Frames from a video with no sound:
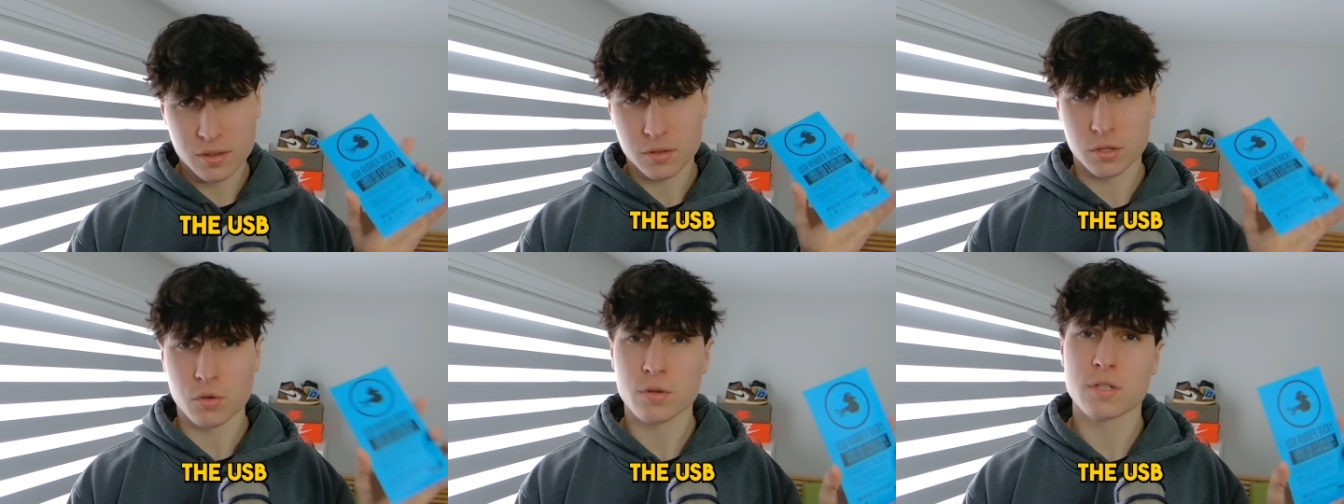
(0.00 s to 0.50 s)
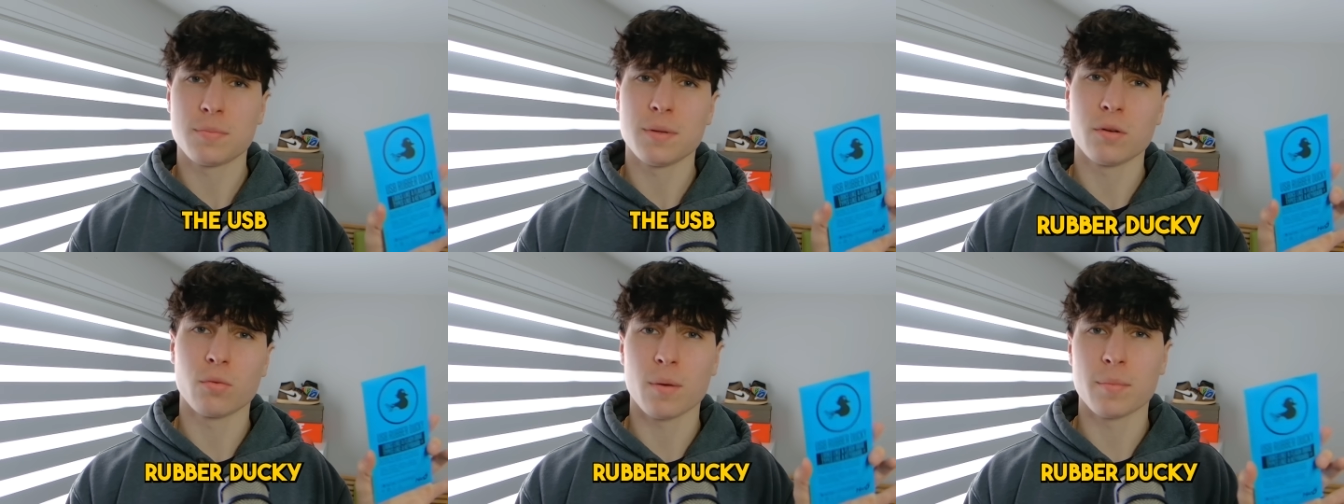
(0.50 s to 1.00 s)
The USB
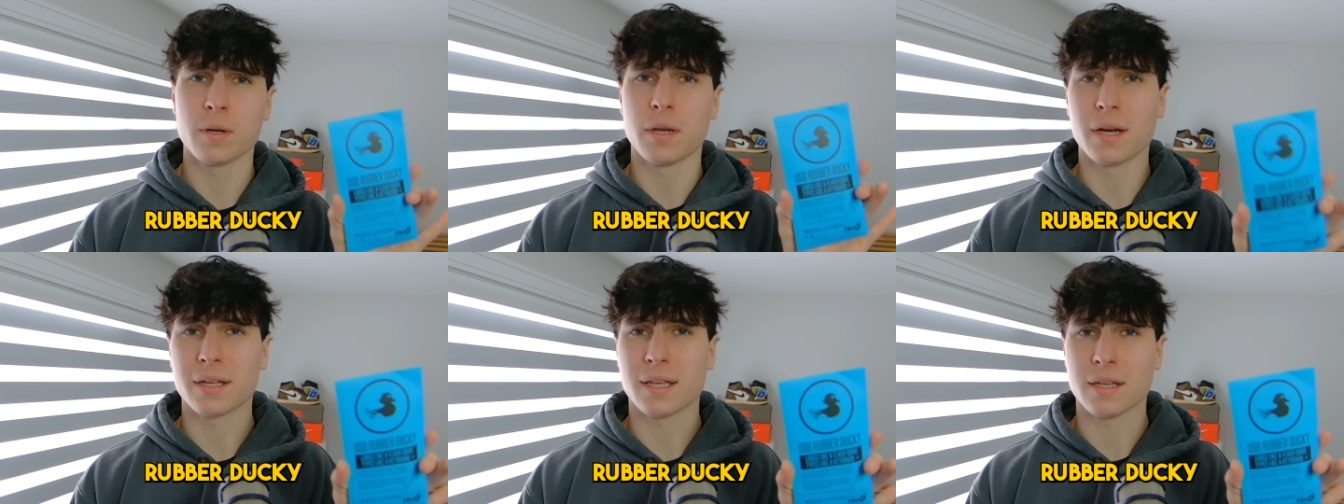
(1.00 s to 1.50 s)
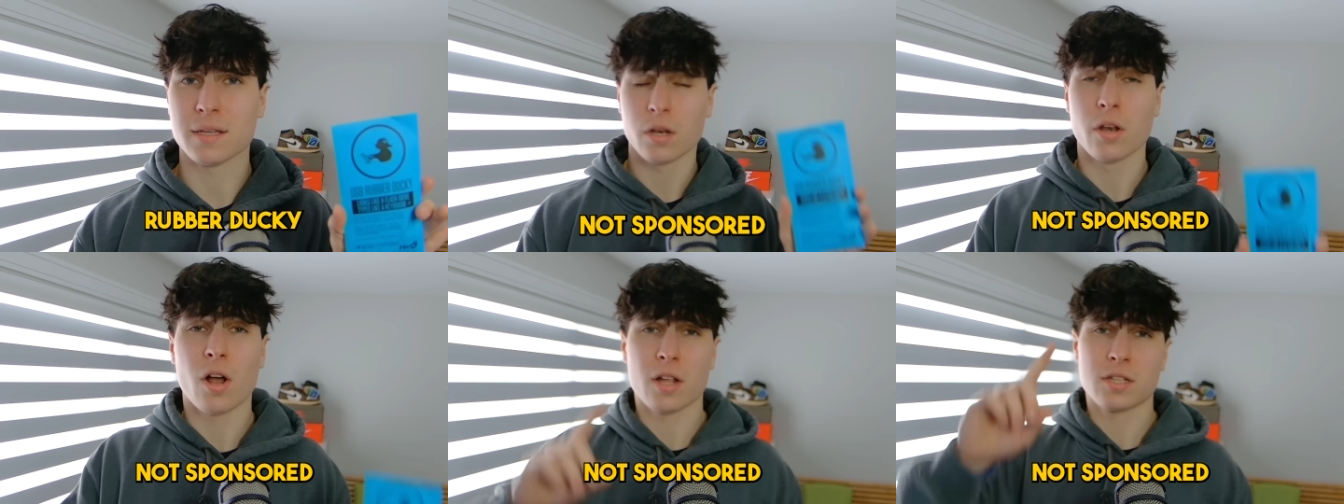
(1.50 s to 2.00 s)
rubber ducky,
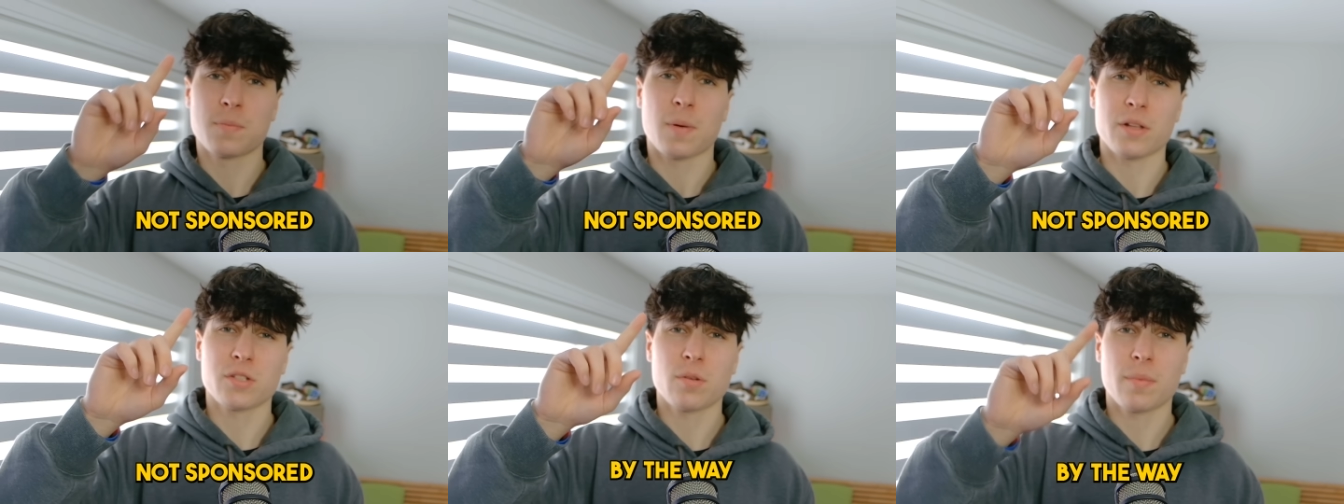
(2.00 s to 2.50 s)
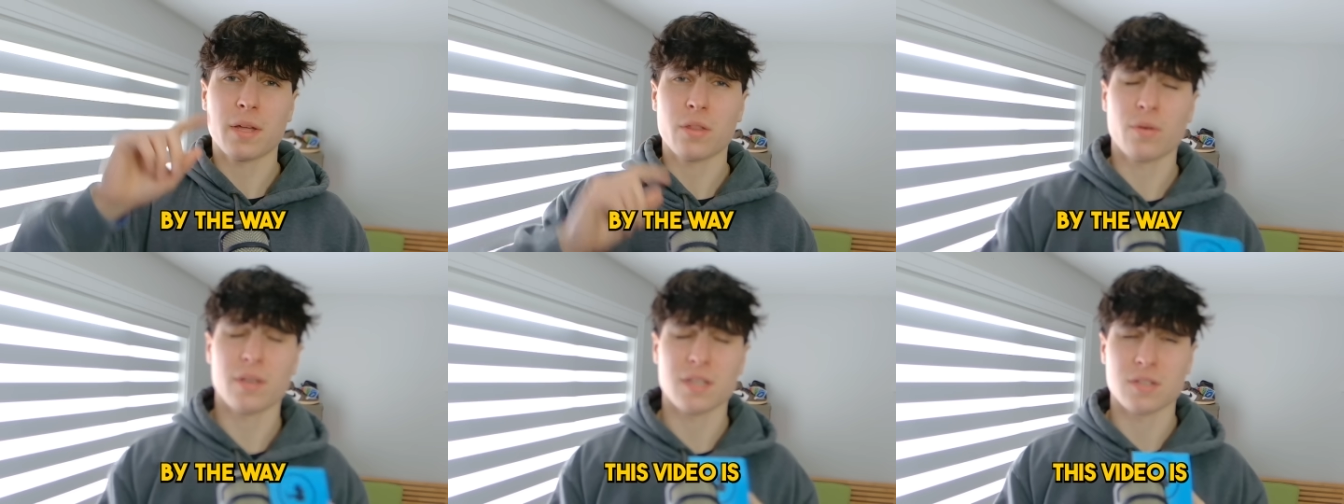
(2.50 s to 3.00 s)
not sponsored by the
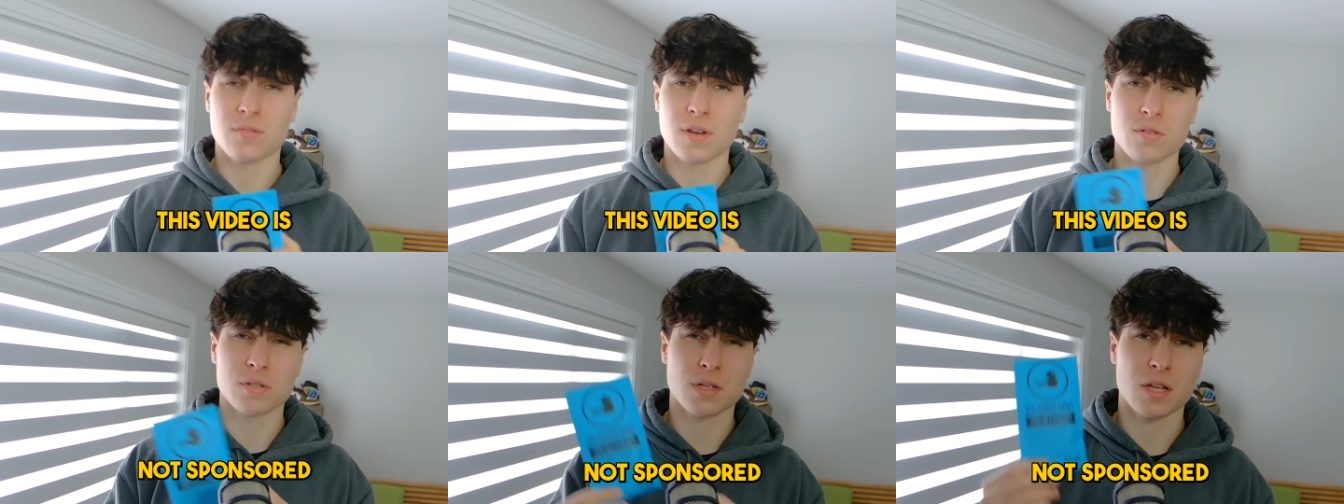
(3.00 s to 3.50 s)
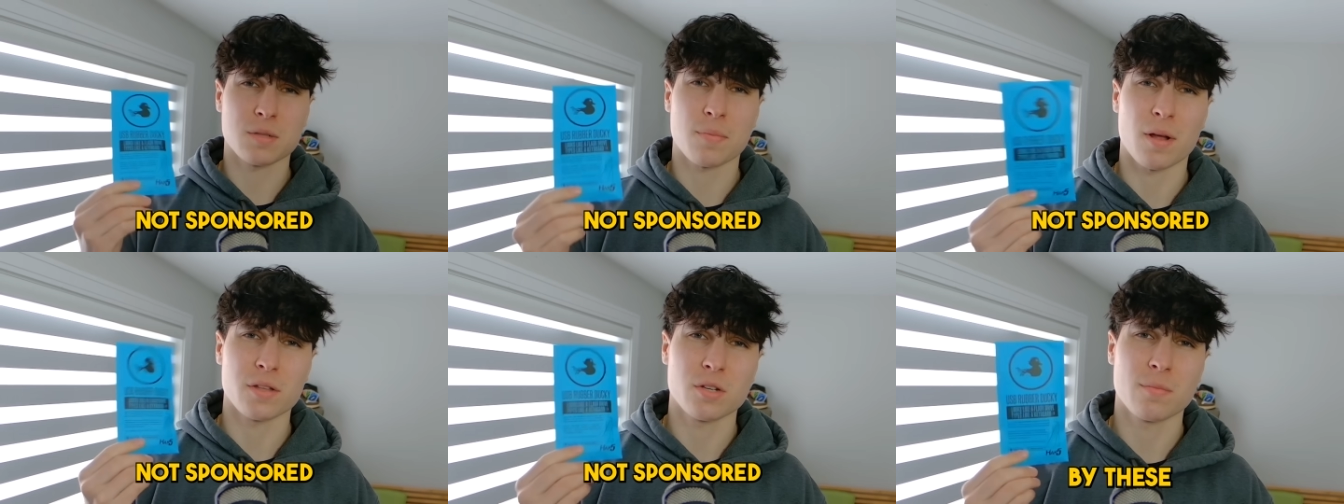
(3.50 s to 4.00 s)
way, this video is not
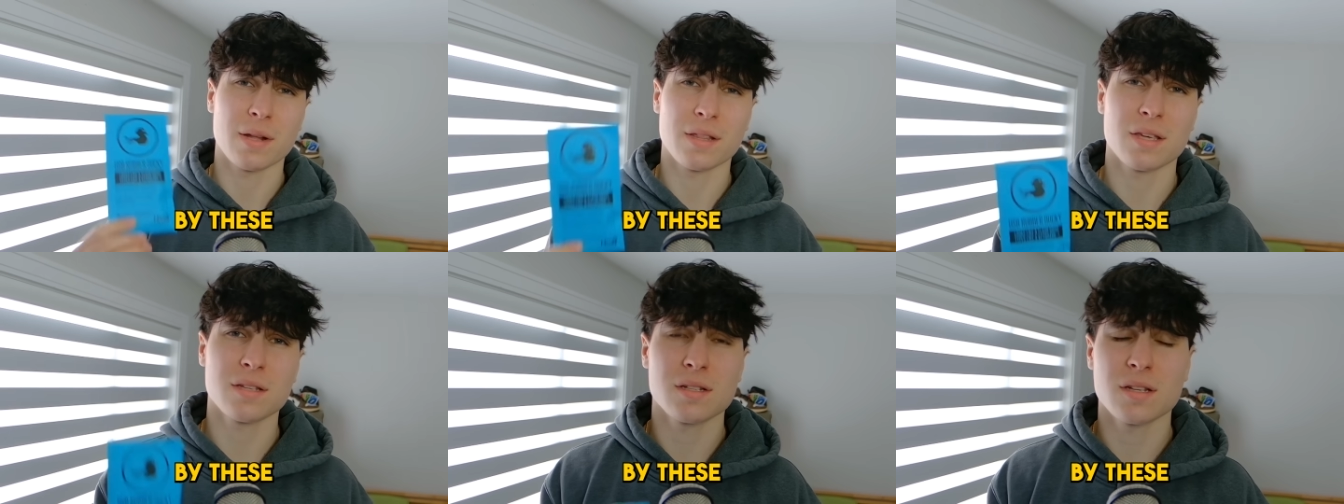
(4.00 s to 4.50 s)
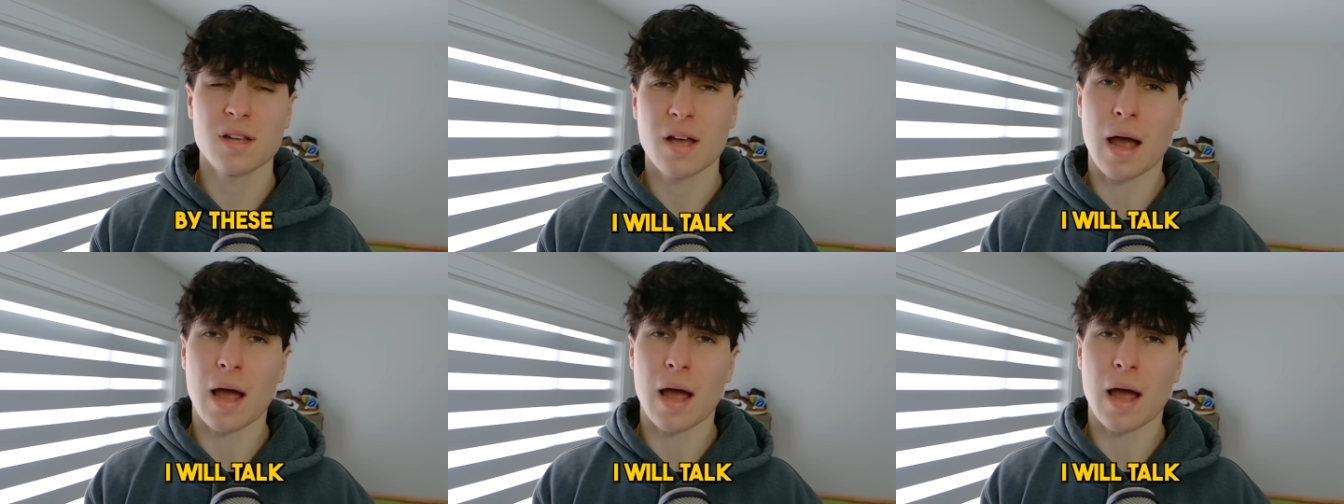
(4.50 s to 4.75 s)
sponsored by these.